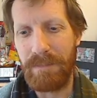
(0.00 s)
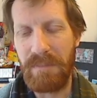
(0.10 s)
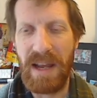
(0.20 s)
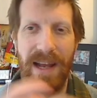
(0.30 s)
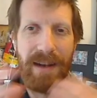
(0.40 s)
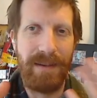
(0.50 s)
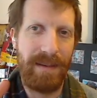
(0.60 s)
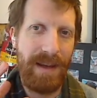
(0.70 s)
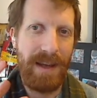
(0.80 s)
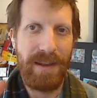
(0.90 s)
And
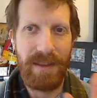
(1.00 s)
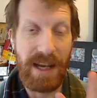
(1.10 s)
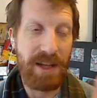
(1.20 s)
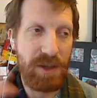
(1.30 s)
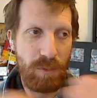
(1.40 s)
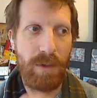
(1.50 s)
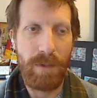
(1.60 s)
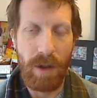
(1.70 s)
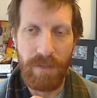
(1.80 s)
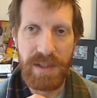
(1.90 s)
the answer will
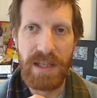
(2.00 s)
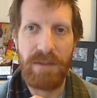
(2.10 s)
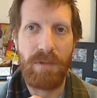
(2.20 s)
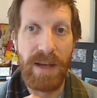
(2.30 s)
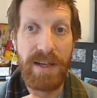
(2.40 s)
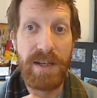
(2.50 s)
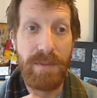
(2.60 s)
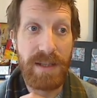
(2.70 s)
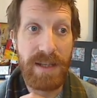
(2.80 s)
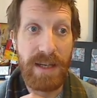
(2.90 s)
obviously remain to
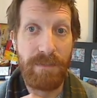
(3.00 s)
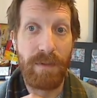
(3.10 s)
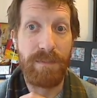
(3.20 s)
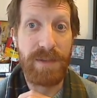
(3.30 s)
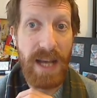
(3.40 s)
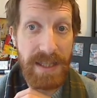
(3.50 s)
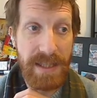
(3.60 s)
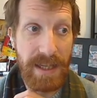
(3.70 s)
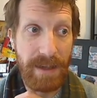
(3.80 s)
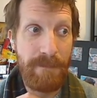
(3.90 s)
be seen from
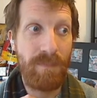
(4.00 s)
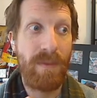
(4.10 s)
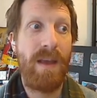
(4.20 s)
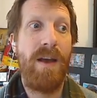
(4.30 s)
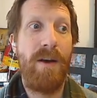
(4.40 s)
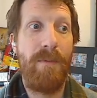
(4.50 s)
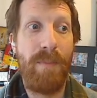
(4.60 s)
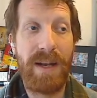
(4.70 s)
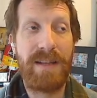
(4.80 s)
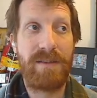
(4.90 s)
testing,
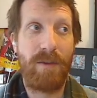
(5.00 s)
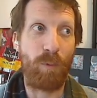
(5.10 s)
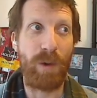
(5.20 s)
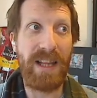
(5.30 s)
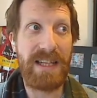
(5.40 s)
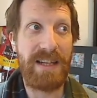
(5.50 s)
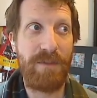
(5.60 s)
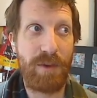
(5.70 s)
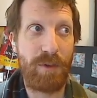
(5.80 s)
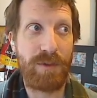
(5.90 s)
but it's really
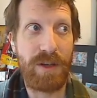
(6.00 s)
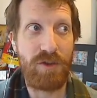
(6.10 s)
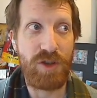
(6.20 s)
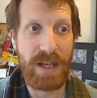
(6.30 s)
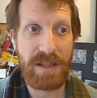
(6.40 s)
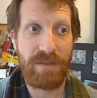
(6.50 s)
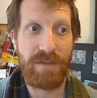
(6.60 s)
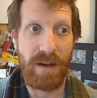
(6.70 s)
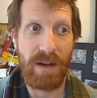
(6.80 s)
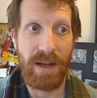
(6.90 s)
difficult to
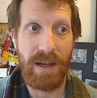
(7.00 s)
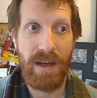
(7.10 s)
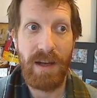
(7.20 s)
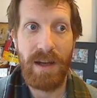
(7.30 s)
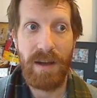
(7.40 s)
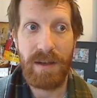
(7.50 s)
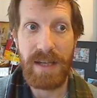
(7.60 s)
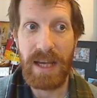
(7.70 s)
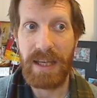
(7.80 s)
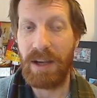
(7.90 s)
justify
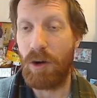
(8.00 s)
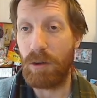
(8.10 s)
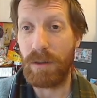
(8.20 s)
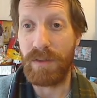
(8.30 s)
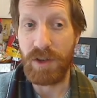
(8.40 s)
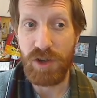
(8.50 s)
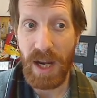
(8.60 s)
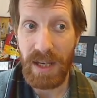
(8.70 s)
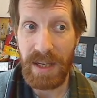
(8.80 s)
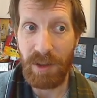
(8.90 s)
taking all of the chain heal